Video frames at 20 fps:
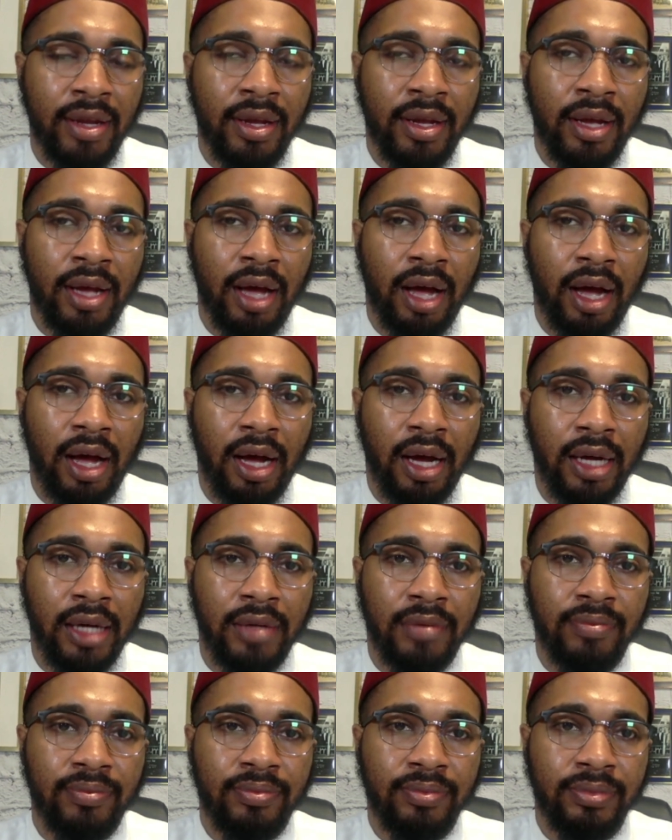
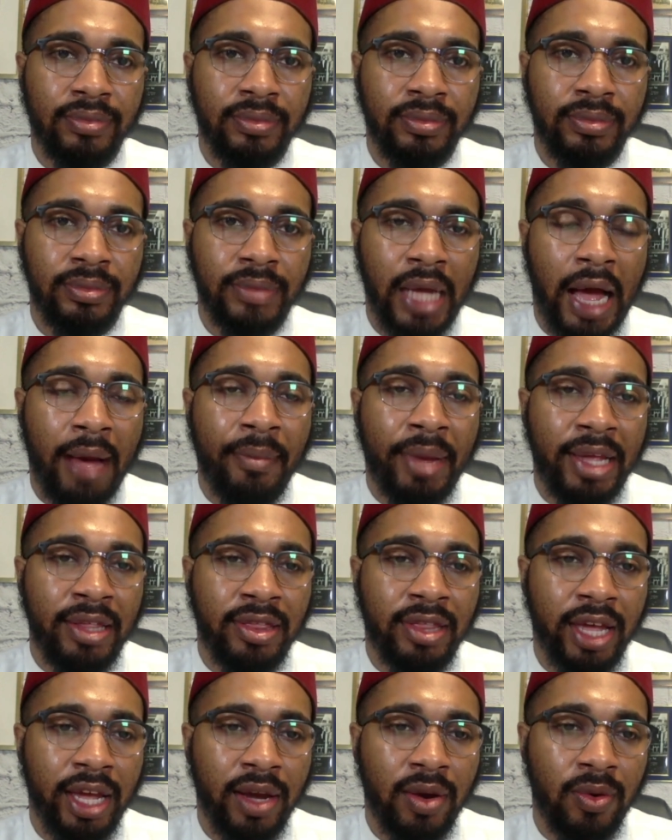I may
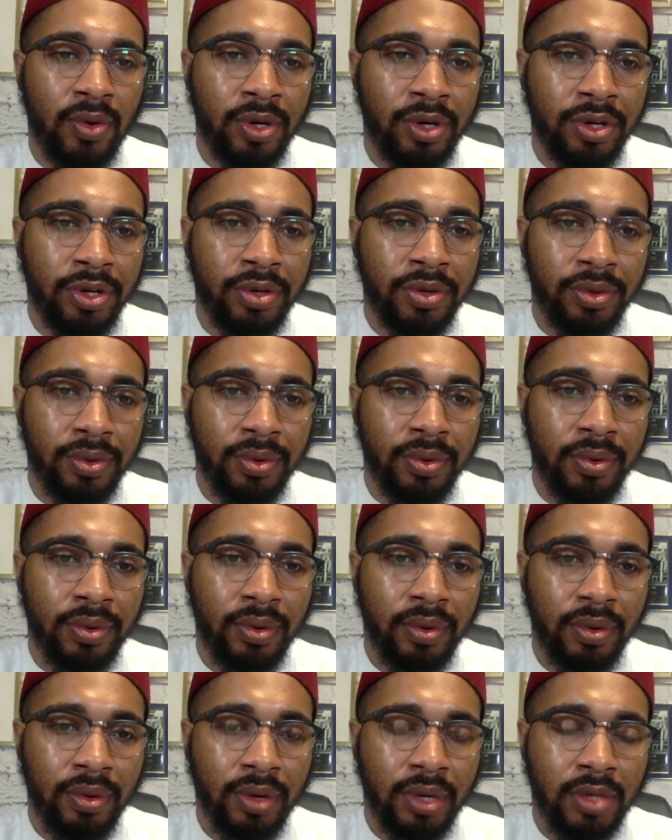think or do,
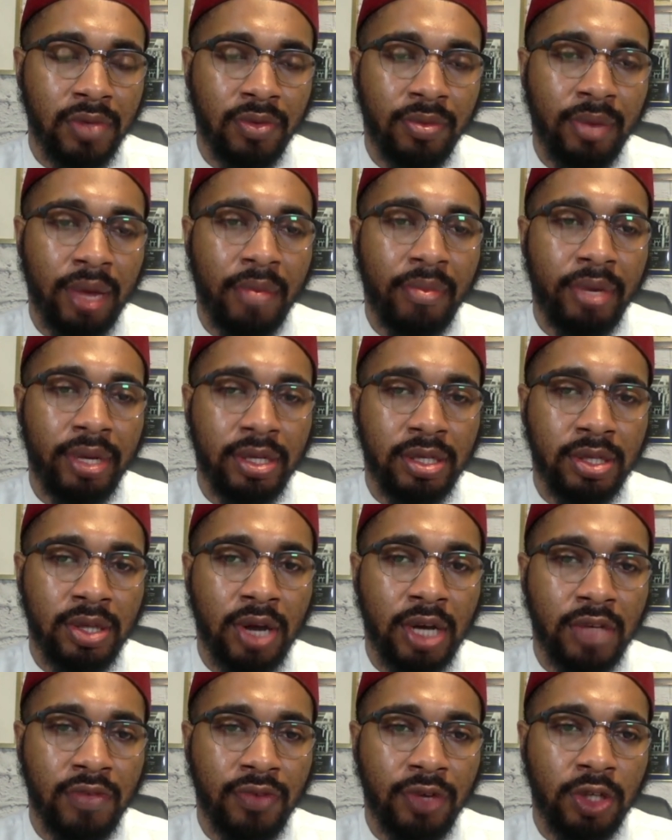because remember, it
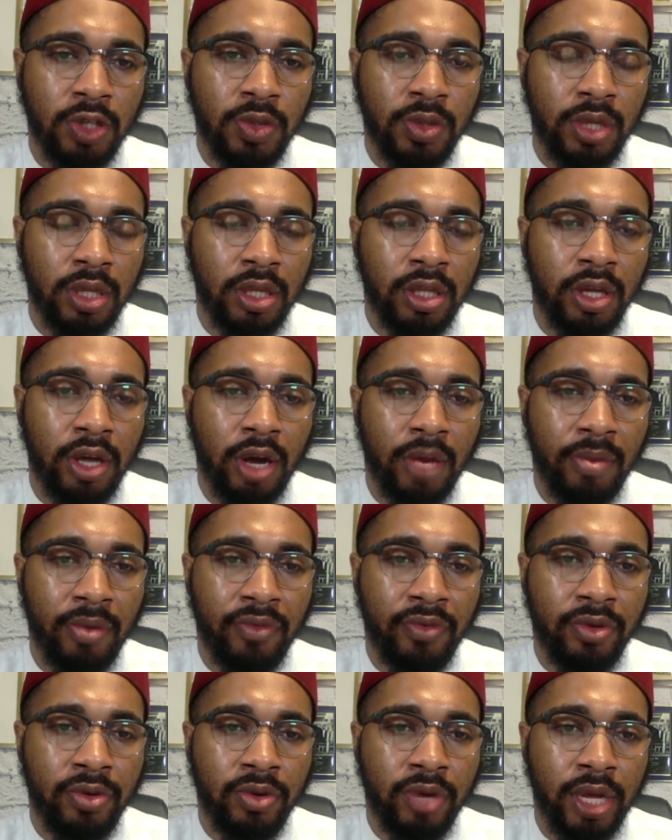starts first with the thought
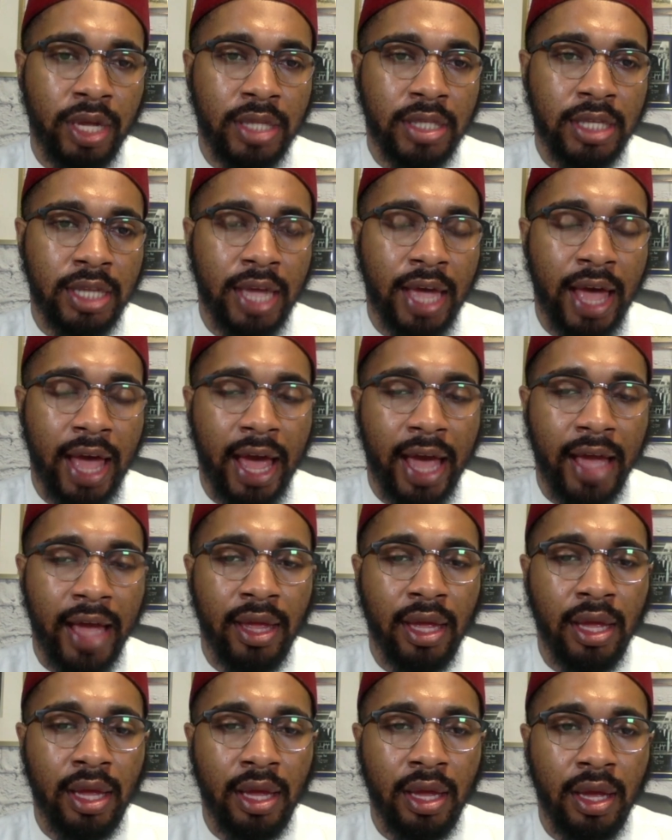before you get into the act.
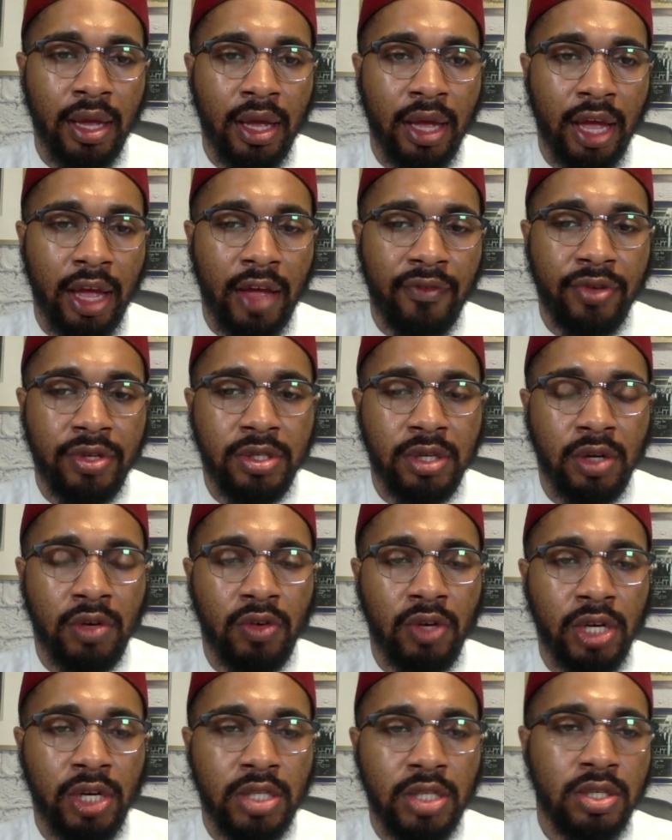If it's
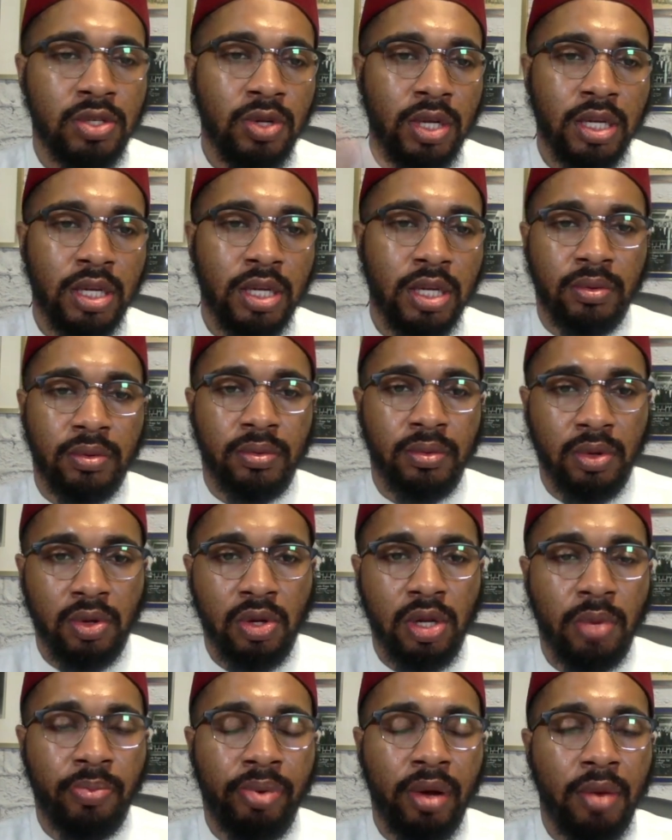egregious, you need
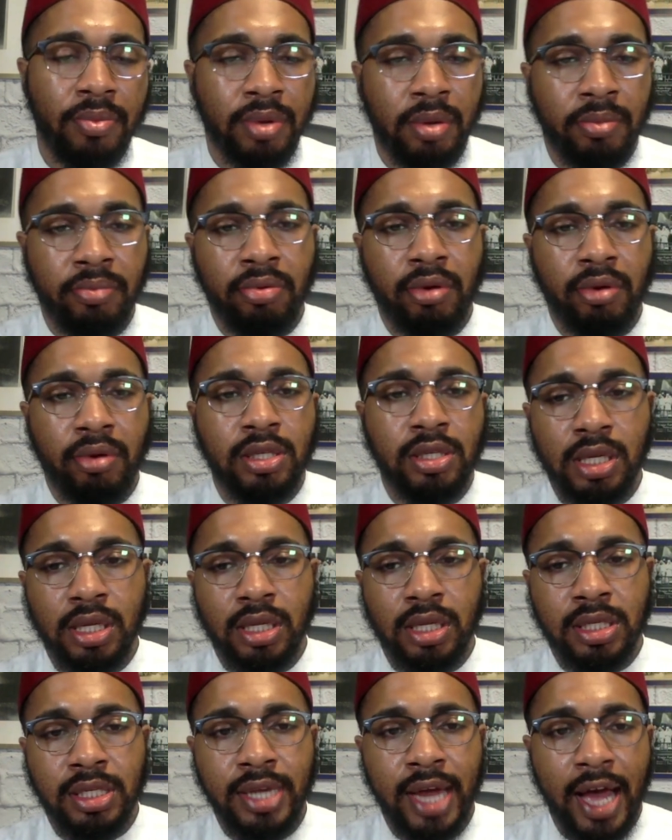to pump your brakes. You need
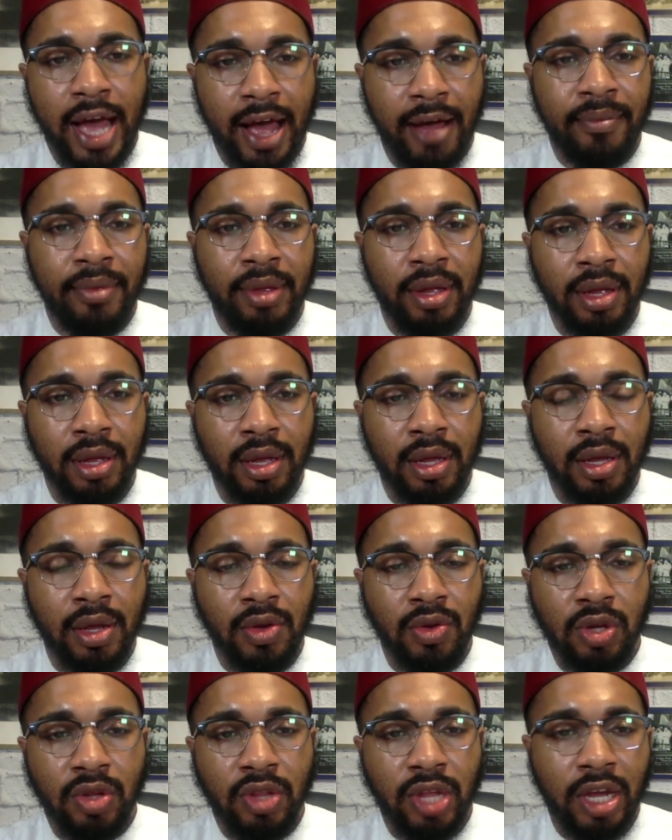to stop.
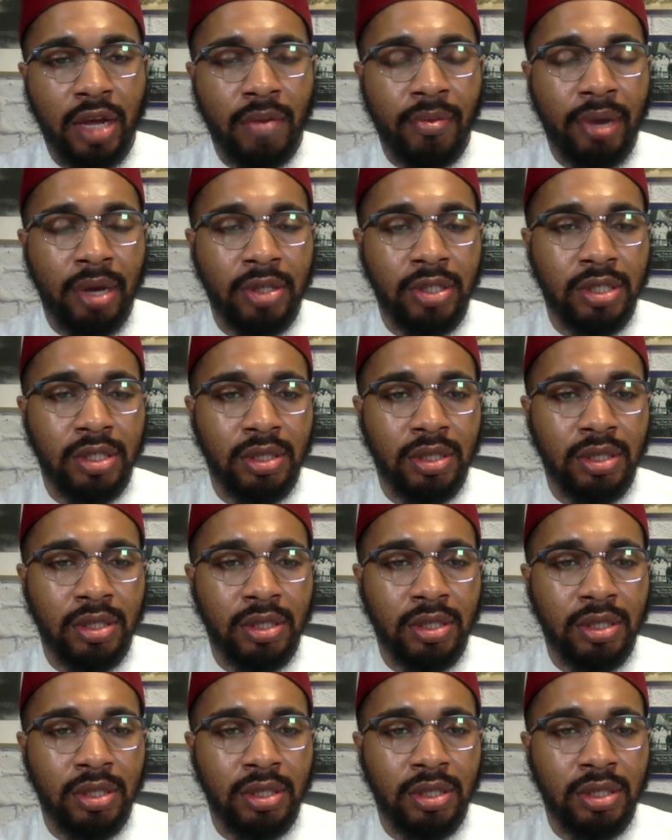You need to think about